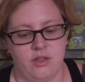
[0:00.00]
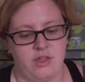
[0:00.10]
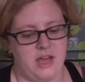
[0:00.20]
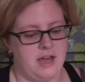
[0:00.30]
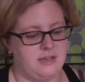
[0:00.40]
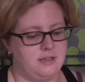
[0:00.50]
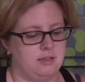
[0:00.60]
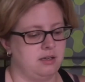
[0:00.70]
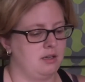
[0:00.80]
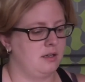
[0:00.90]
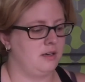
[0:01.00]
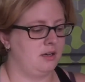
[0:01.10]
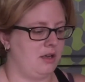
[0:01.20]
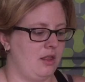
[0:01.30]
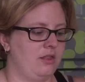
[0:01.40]
that
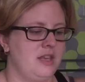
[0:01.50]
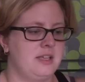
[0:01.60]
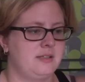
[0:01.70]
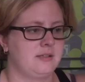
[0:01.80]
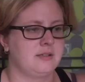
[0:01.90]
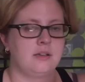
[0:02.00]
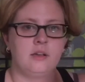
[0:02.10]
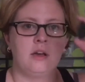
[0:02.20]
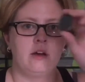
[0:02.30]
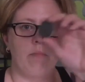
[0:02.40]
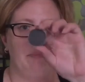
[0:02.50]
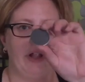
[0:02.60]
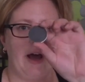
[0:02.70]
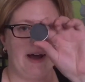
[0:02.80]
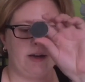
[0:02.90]
this
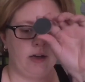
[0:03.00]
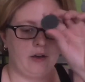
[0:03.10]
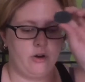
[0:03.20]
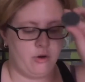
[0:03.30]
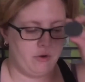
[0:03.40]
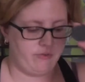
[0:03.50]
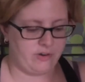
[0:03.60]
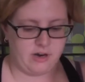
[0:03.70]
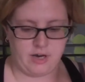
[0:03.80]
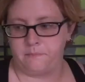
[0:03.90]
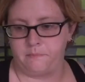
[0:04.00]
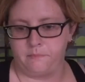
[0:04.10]
black ochre